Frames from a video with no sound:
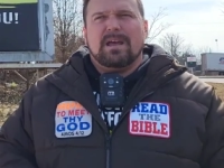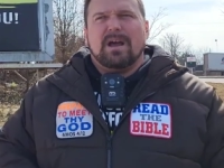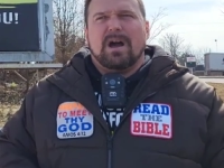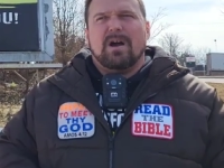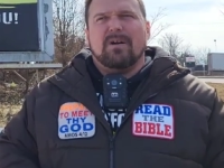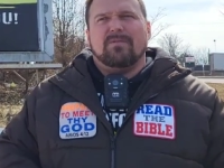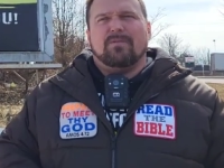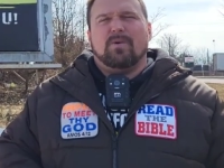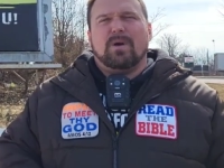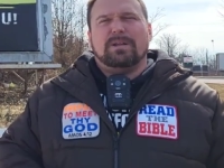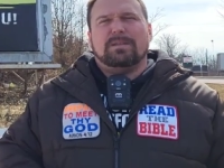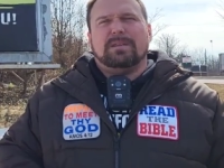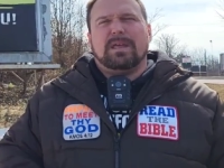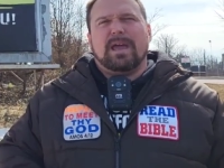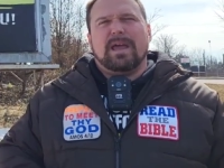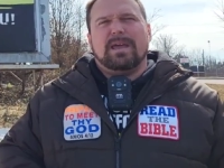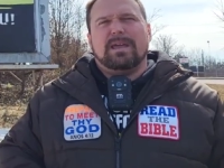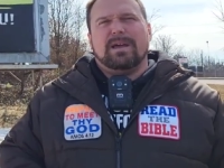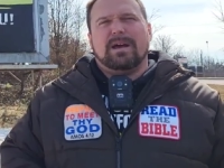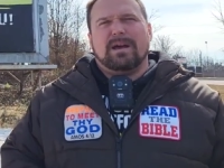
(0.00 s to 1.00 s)
of what
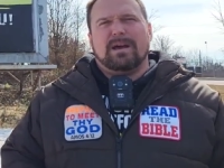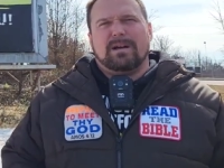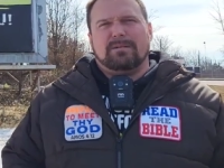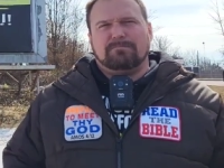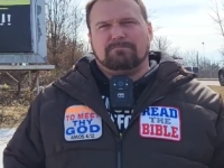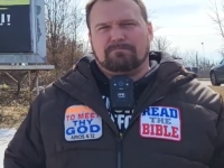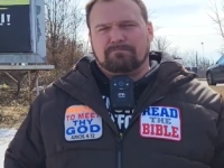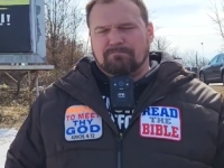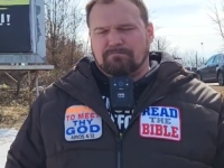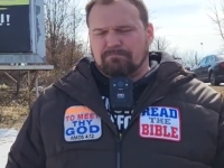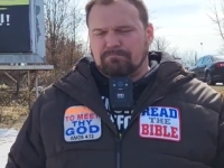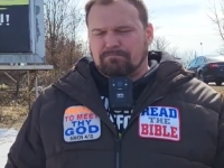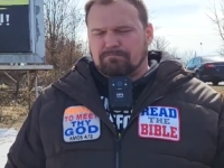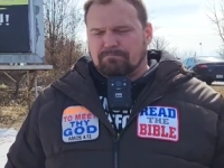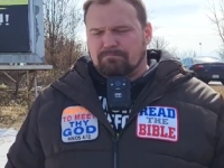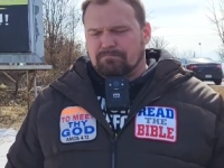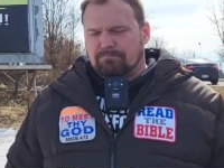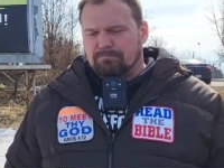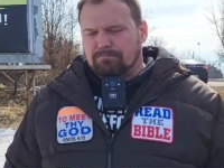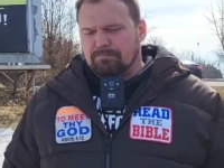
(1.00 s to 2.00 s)
they, uh,
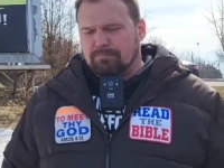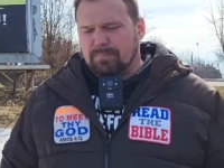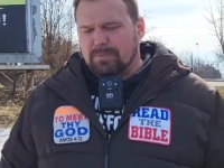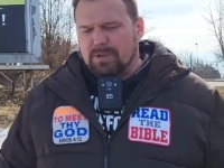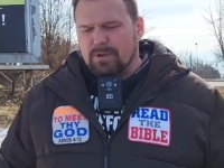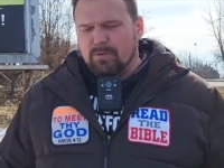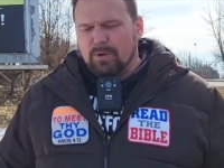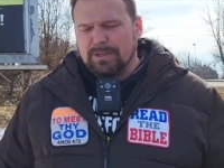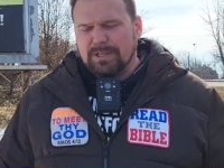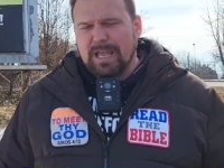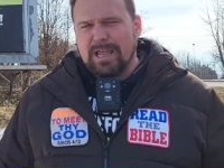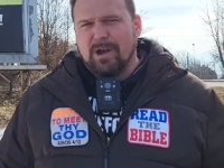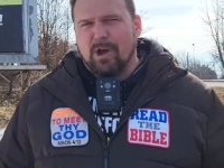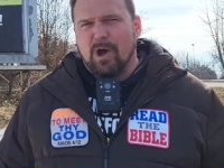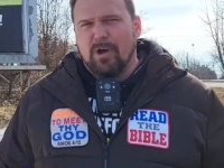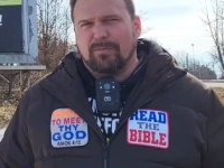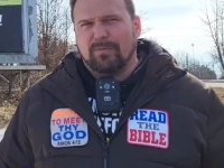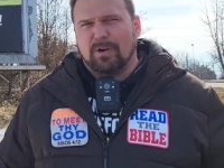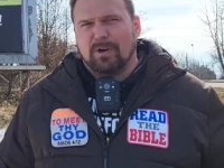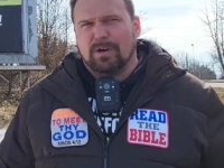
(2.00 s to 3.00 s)
what they
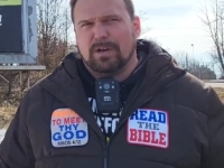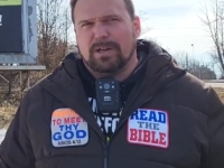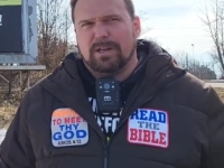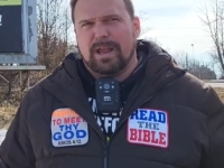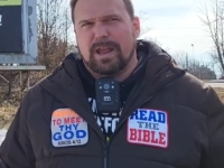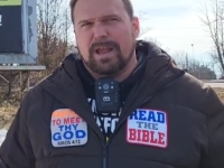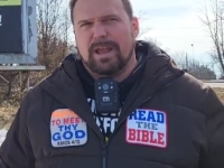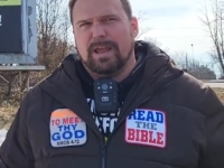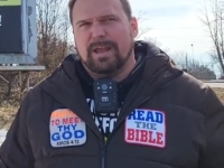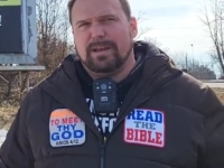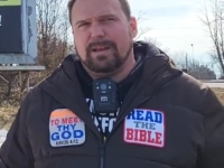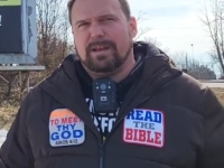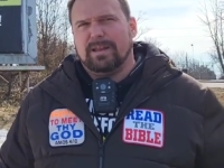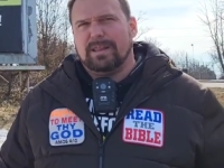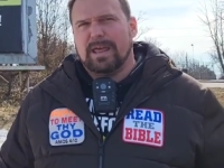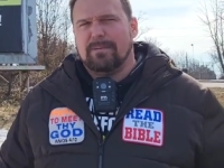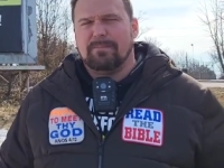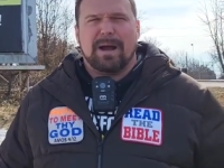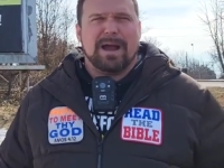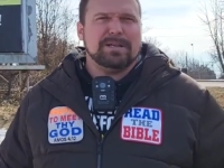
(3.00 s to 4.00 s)
offered. And
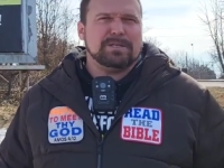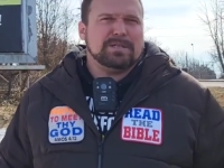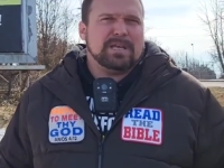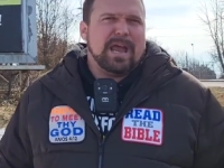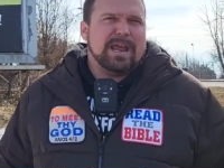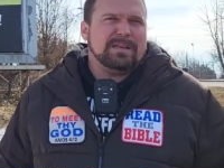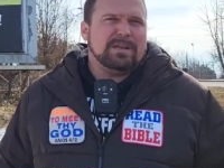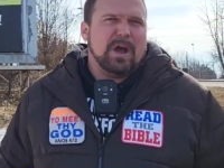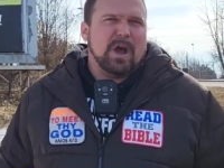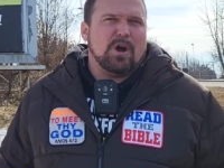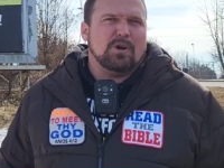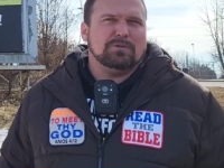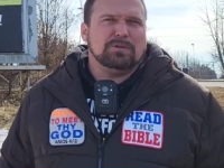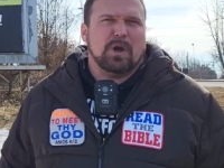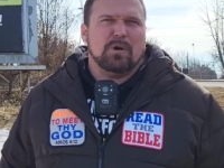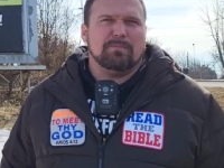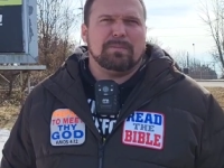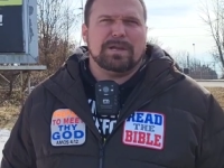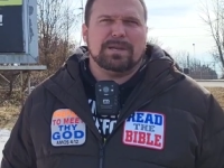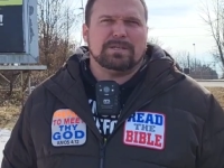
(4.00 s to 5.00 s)
they might say no,
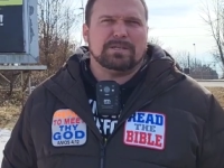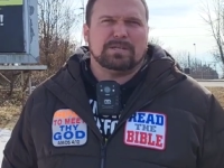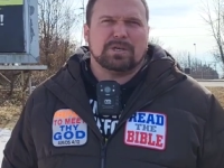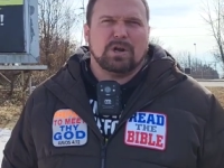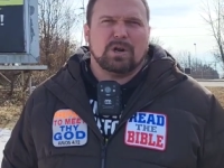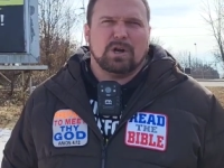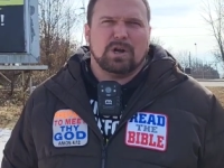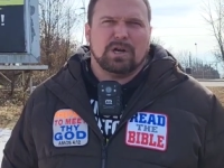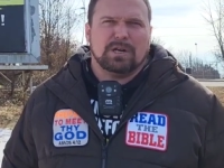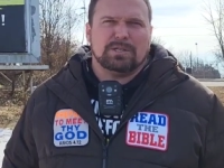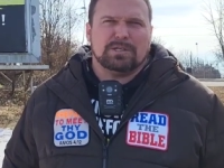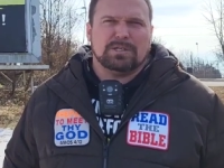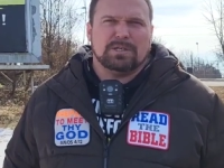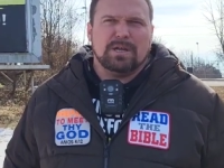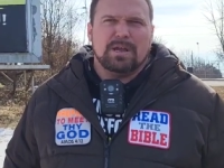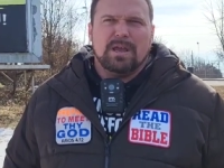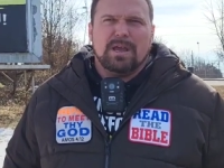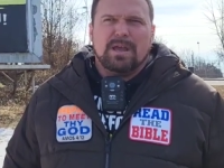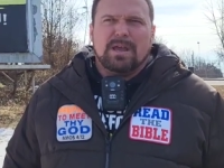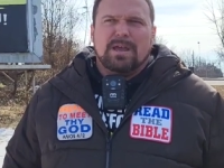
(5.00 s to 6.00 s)
don't be discouraged.
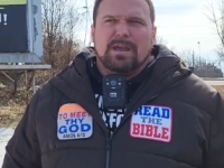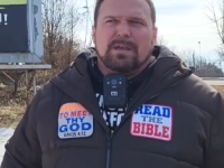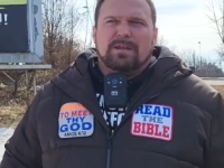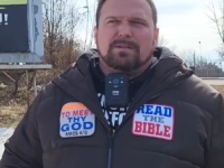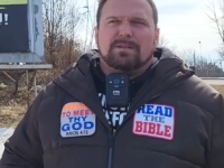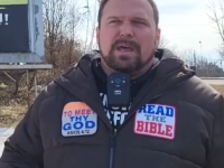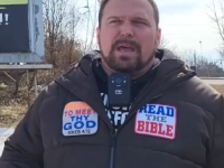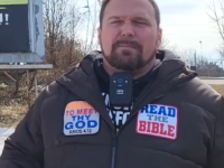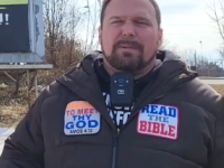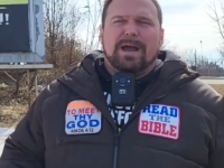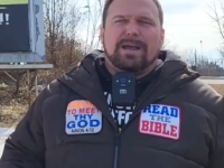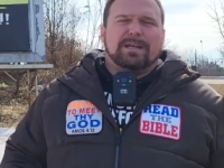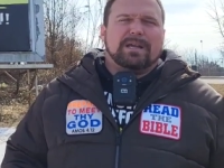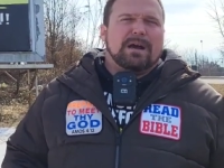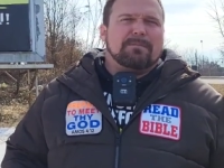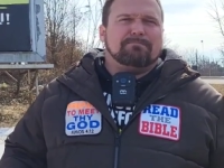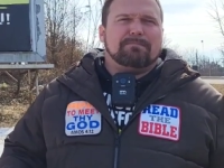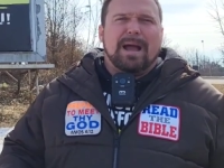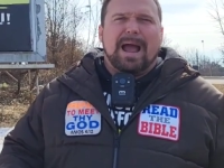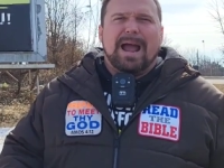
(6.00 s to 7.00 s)
They might
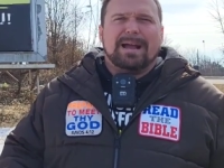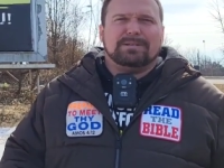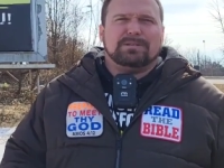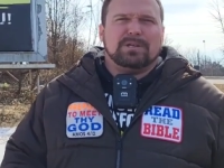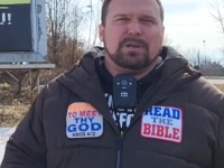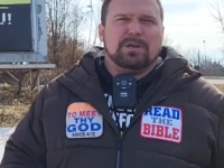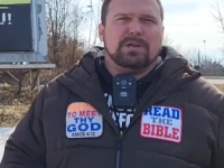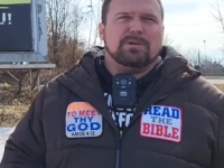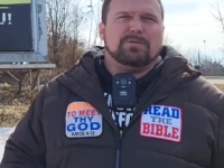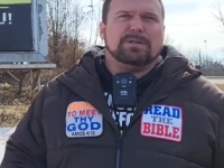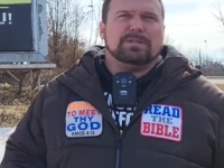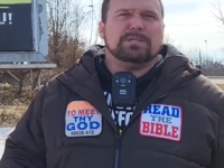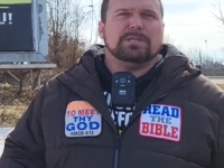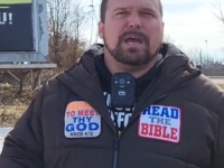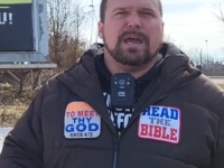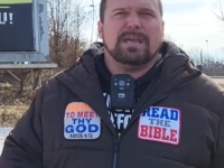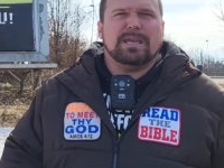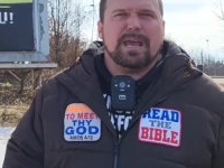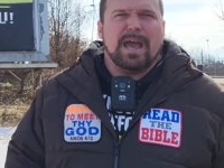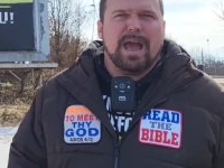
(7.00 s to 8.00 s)
come back to you and
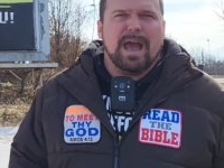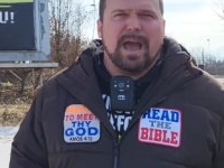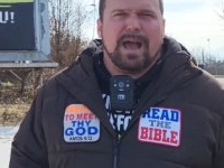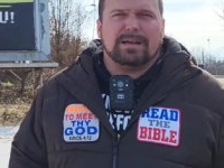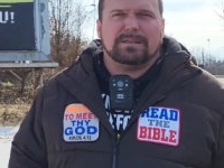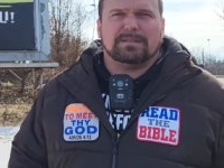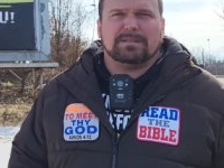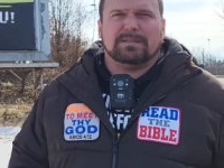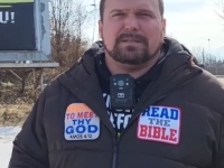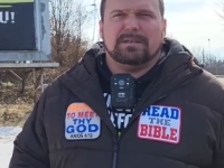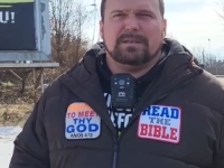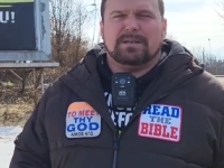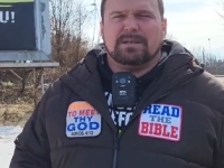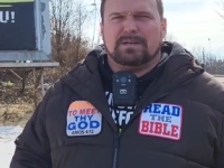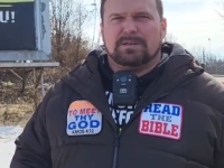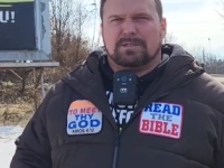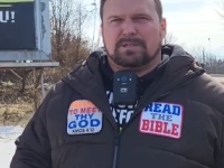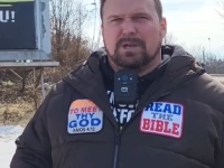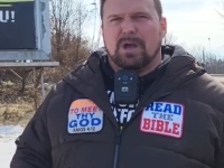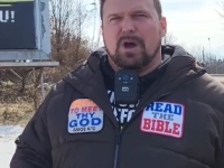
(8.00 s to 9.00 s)
say yes.
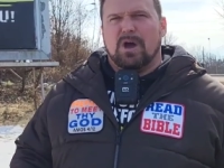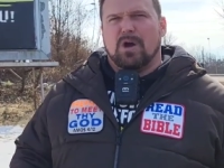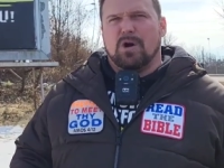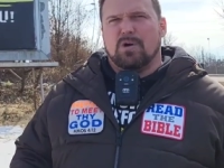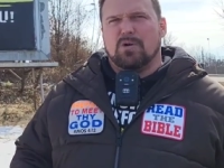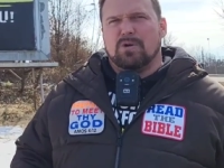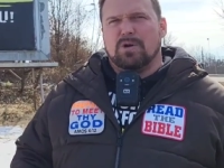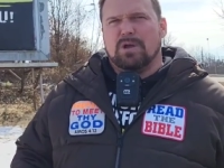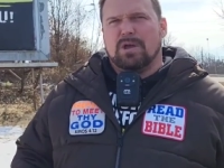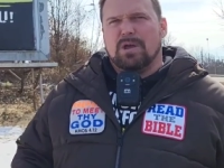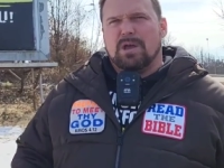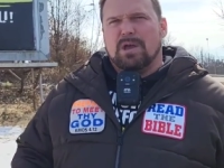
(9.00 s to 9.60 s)
So